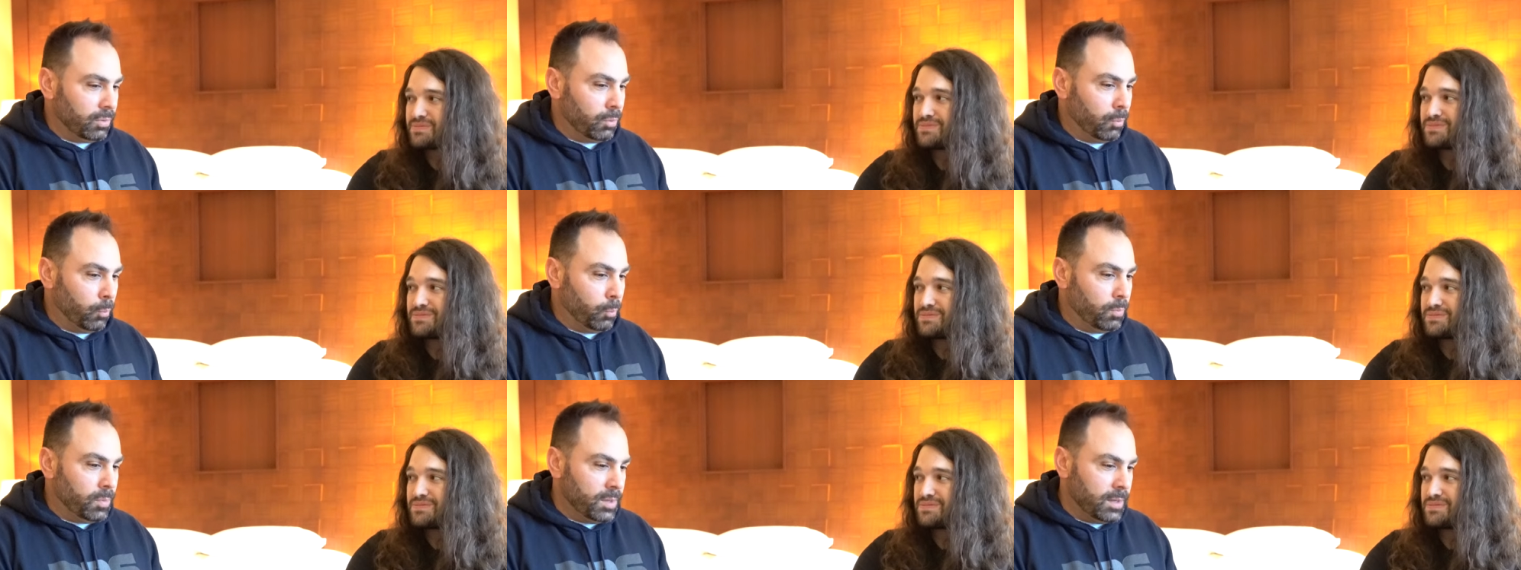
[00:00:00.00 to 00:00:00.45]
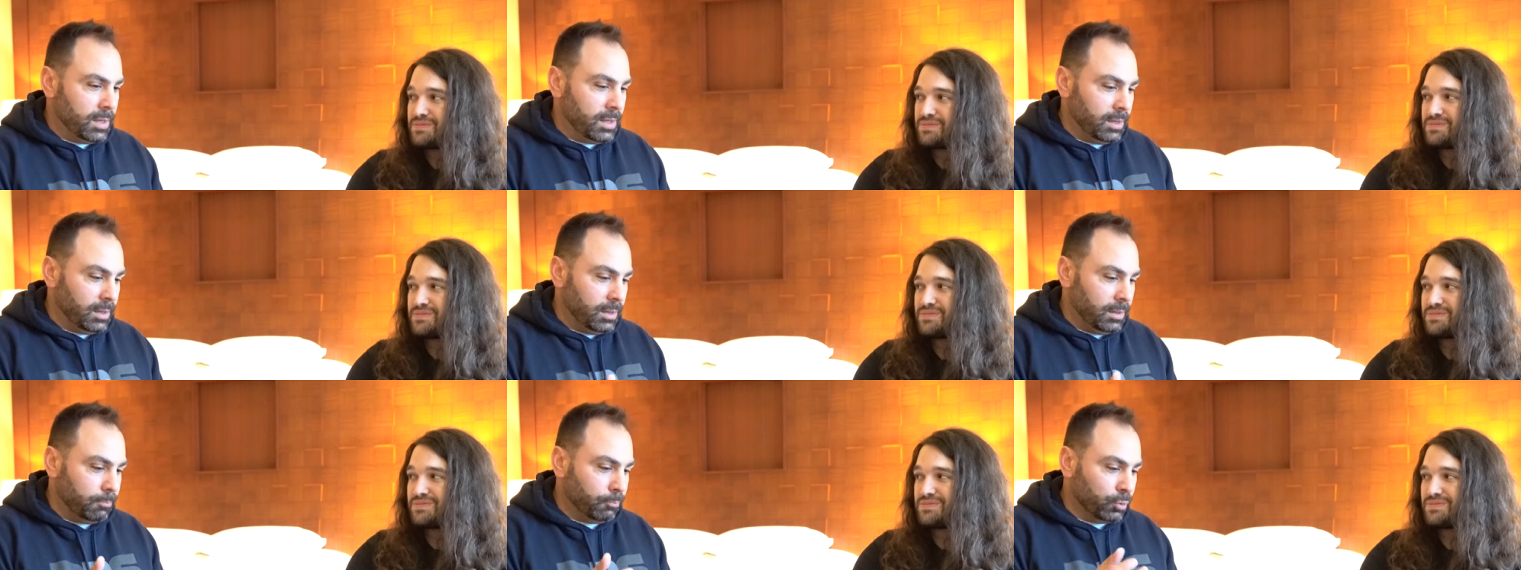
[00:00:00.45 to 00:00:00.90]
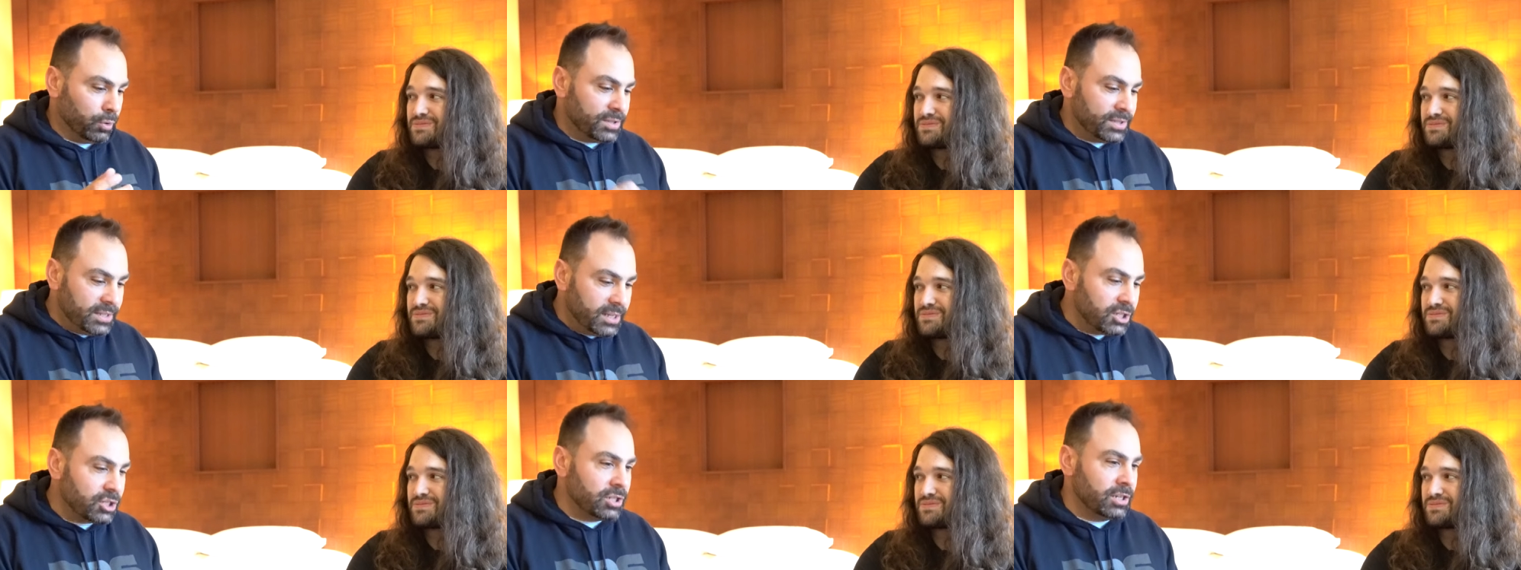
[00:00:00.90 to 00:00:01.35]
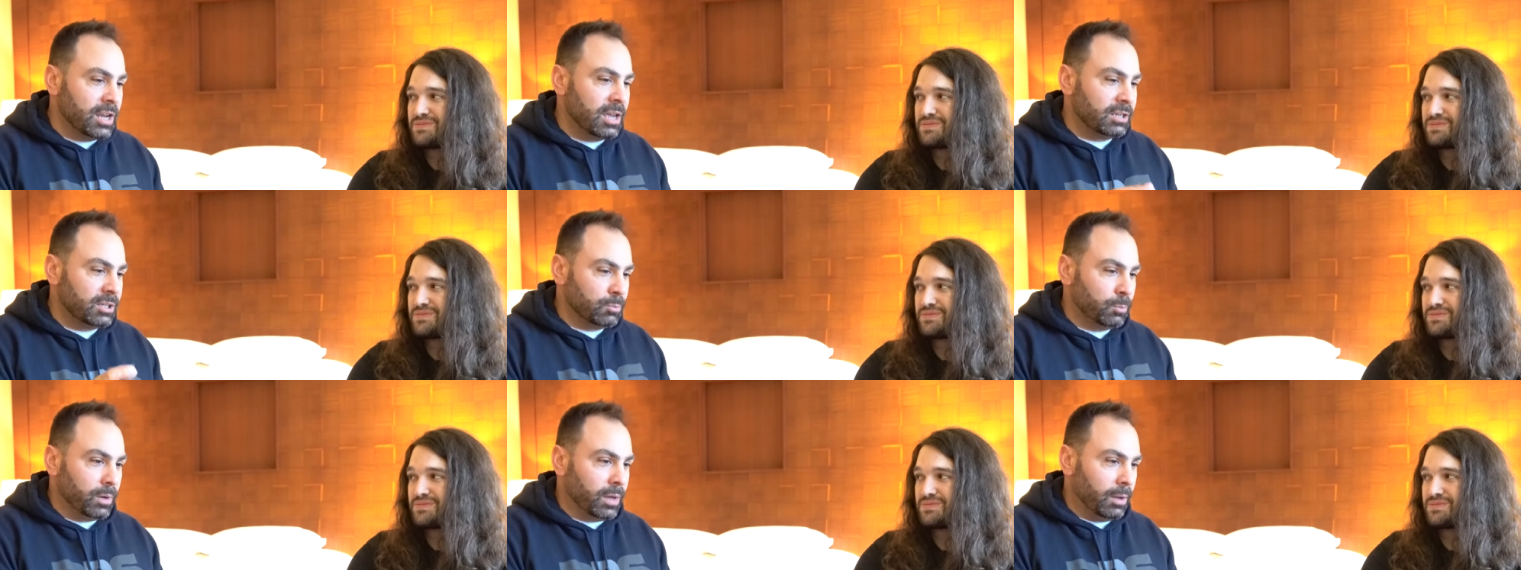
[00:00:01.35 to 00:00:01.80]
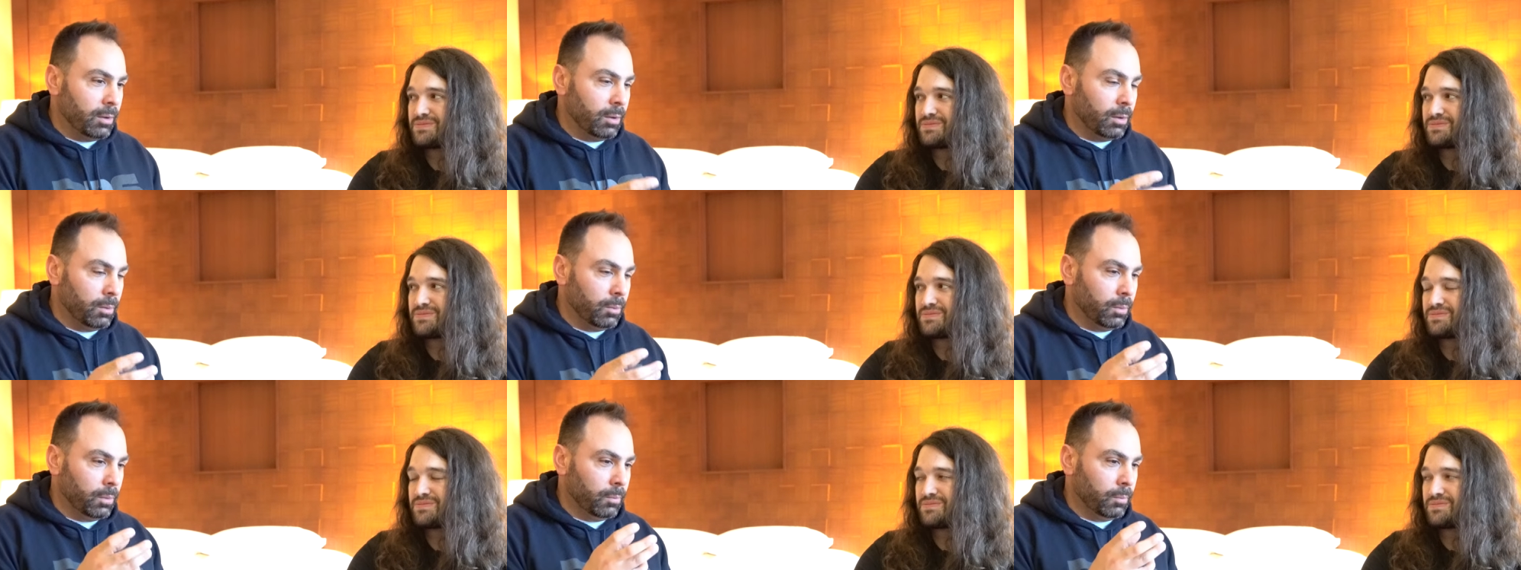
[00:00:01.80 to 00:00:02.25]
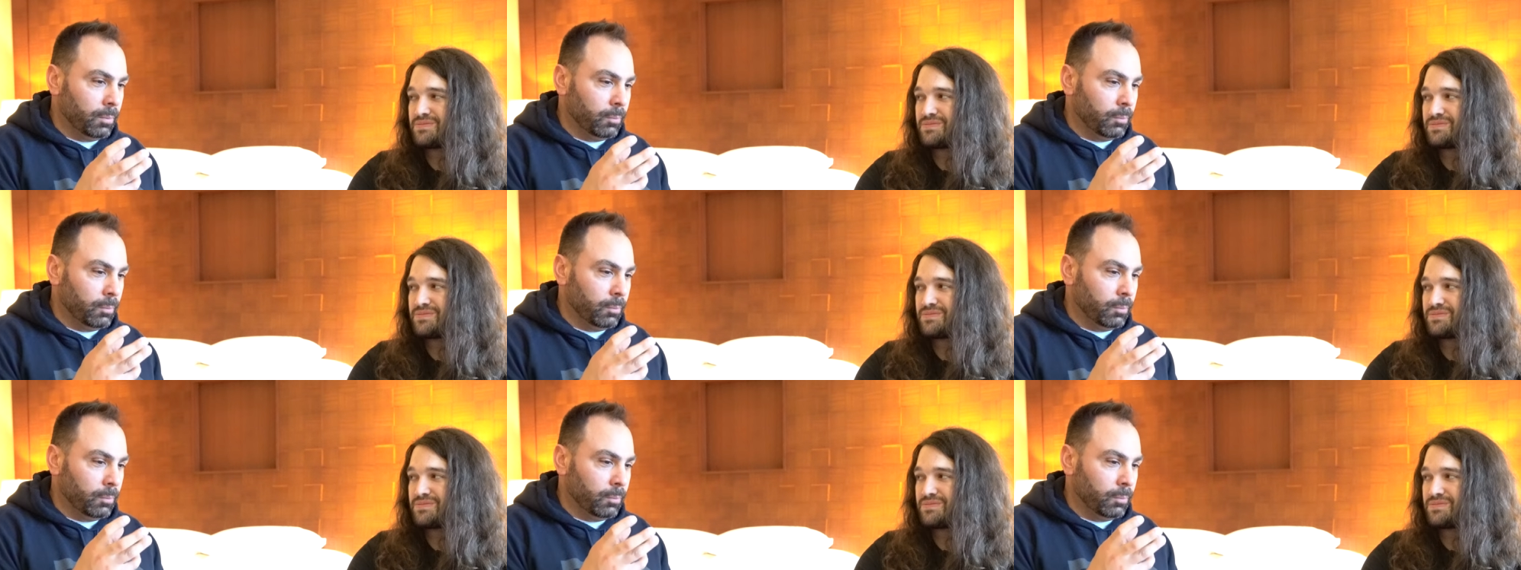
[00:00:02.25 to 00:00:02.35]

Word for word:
Speaker 1: the the precision as uh,